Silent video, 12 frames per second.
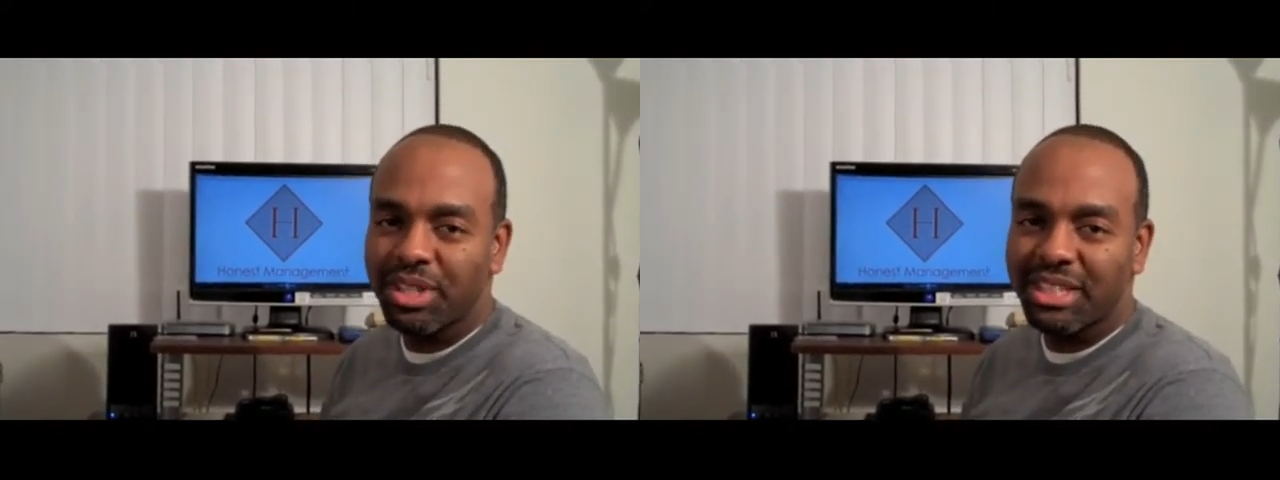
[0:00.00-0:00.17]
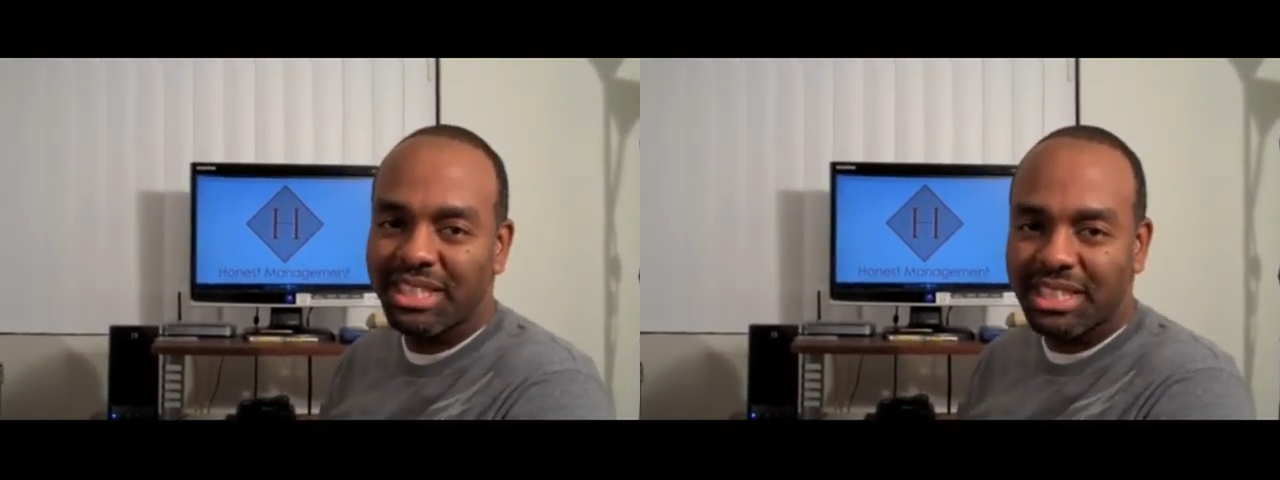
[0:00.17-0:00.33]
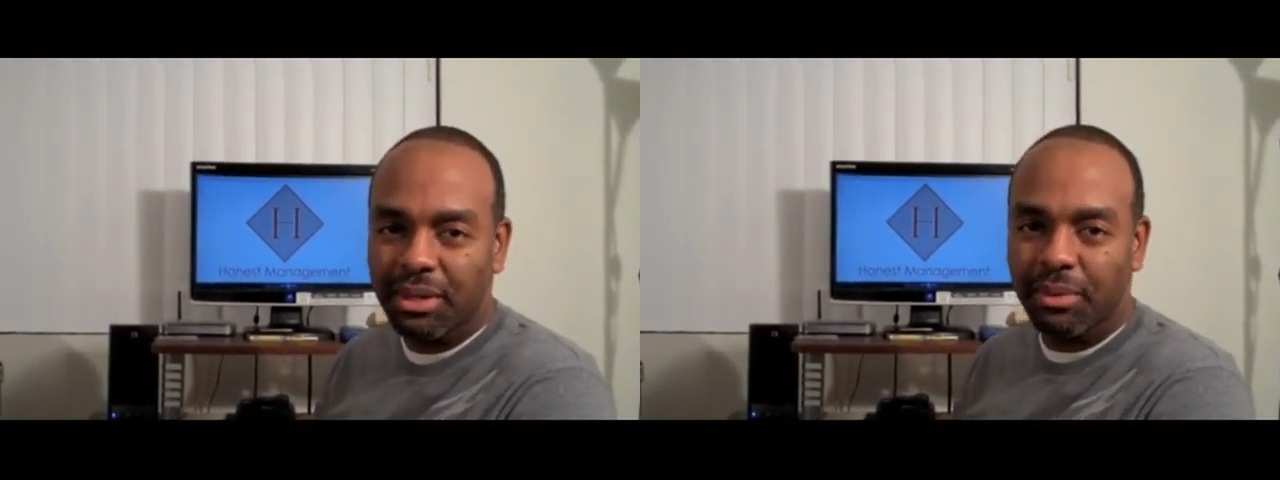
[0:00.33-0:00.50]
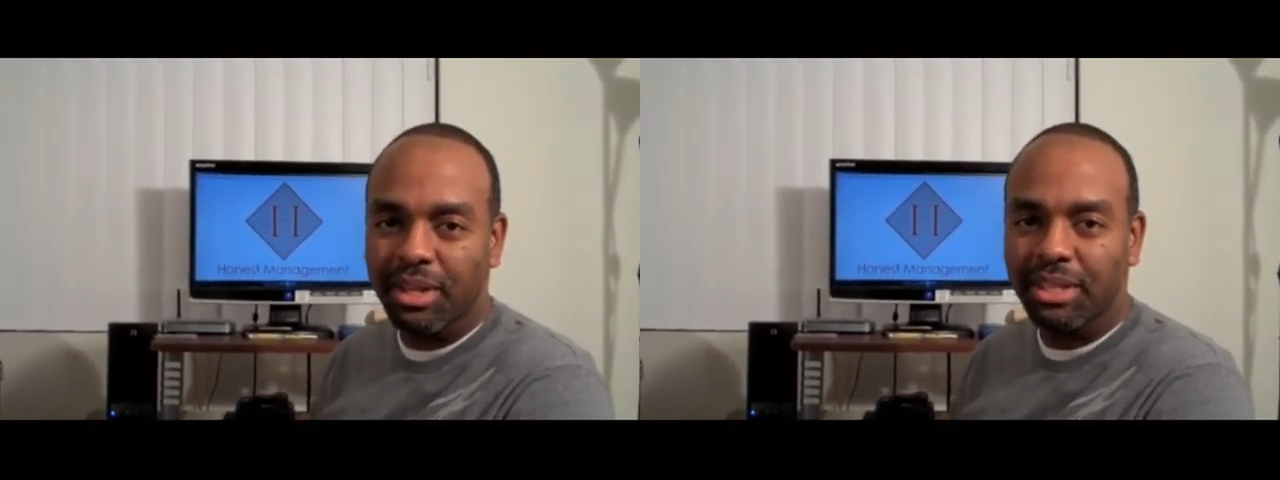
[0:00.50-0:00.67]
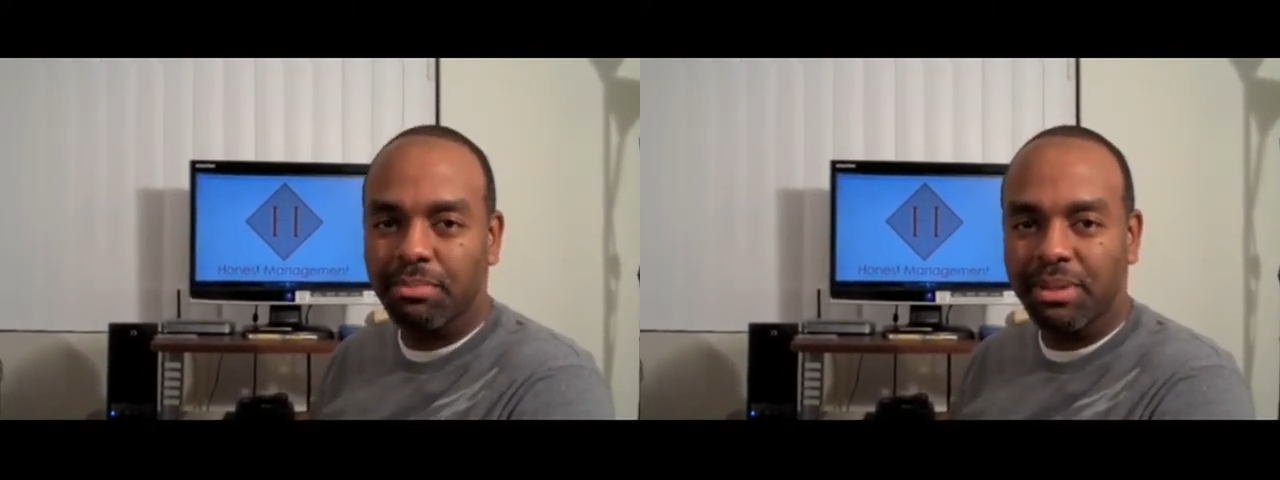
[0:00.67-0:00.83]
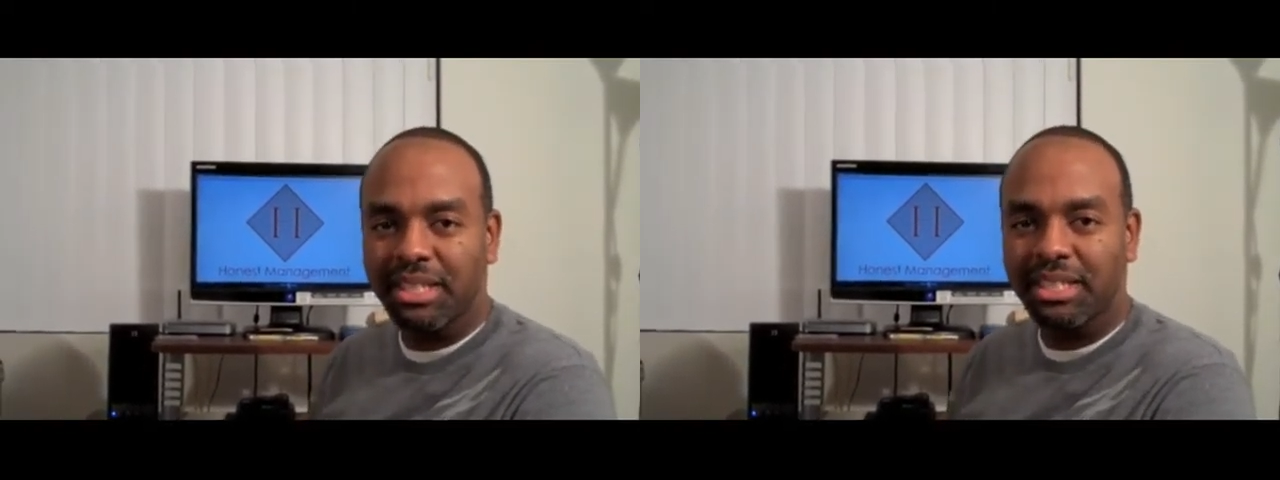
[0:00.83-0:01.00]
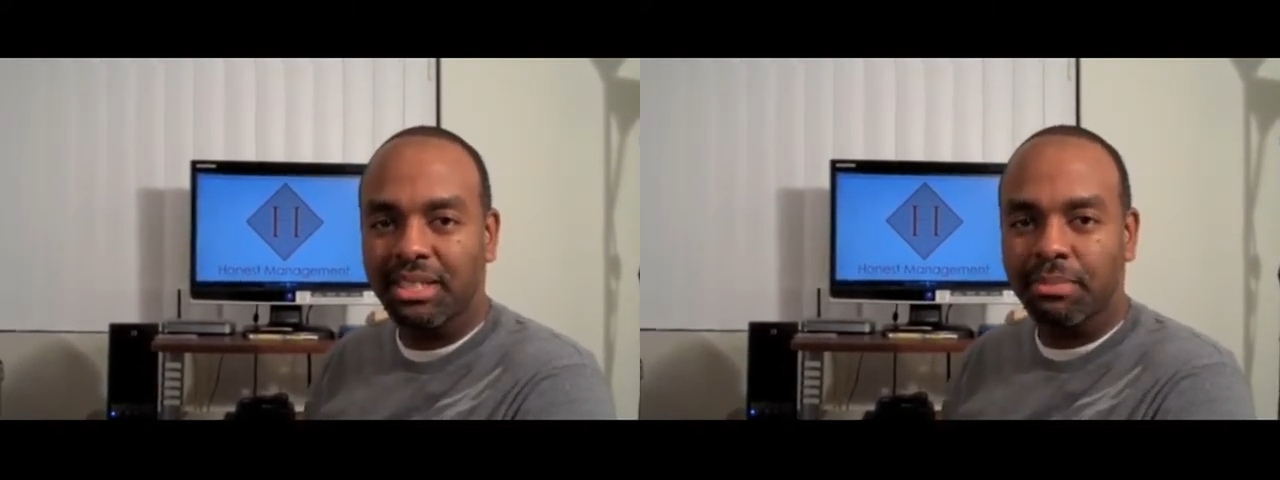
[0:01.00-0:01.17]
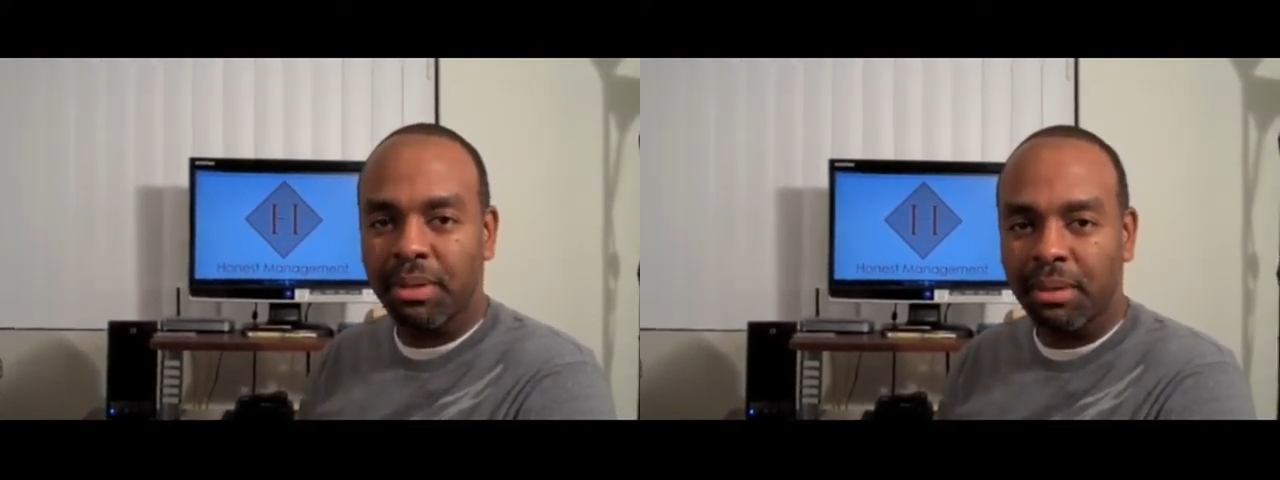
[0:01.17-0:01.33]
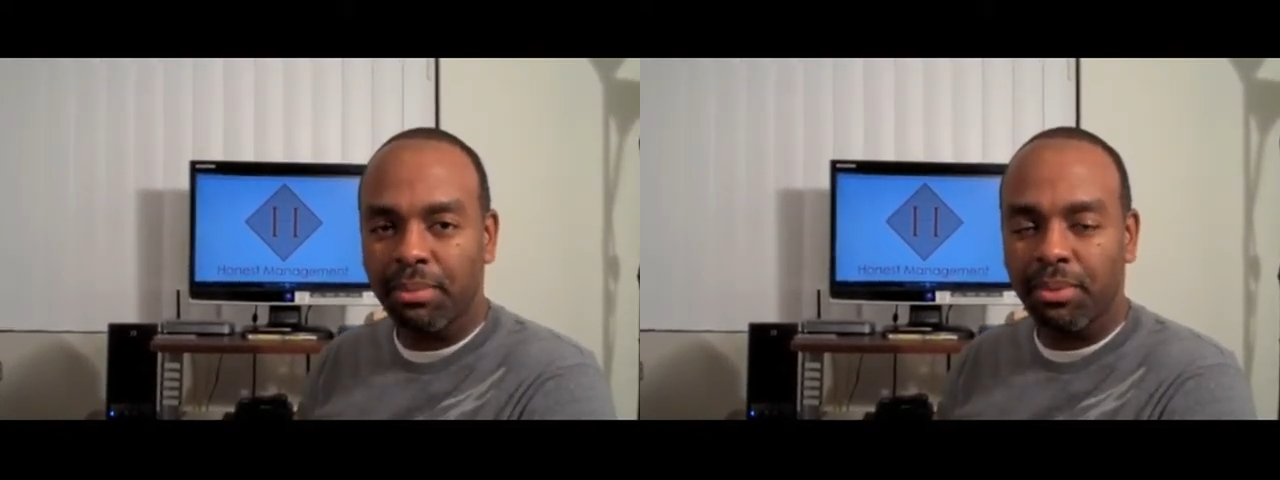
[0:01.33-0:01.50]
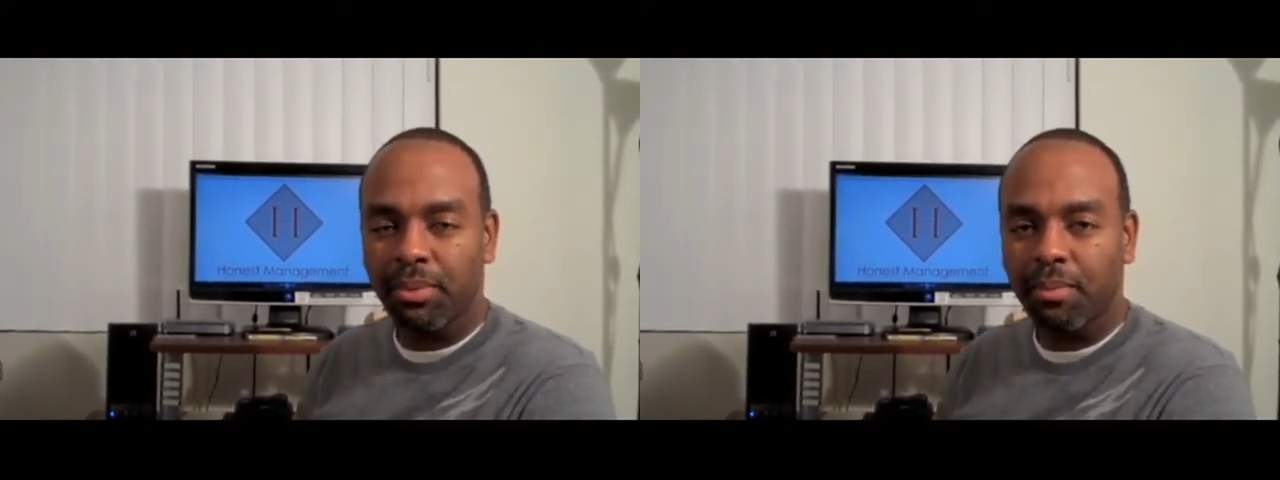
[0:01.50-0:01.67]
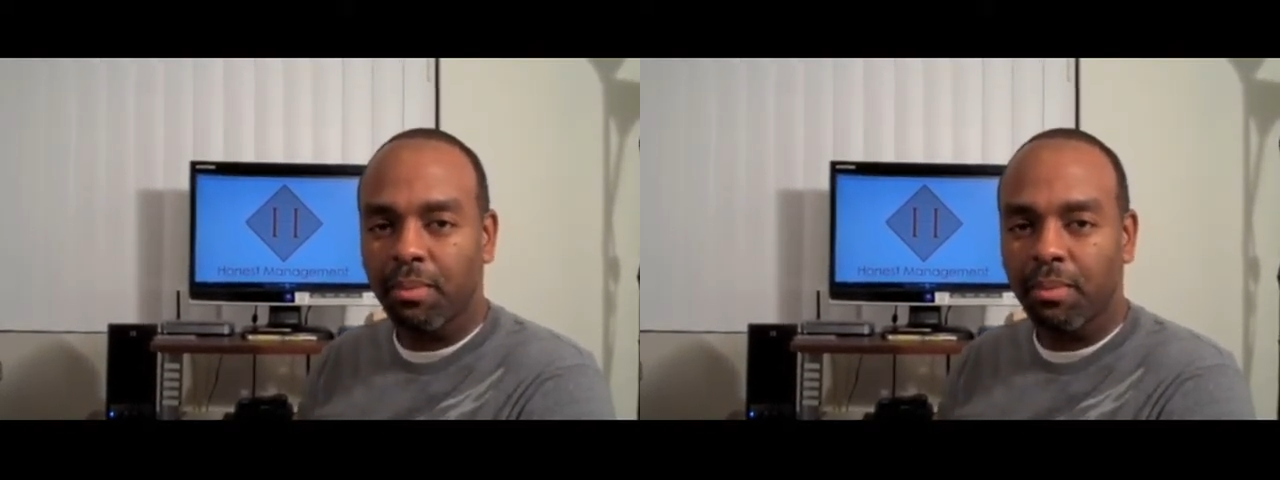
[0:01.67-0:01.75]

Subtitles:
serious, business people.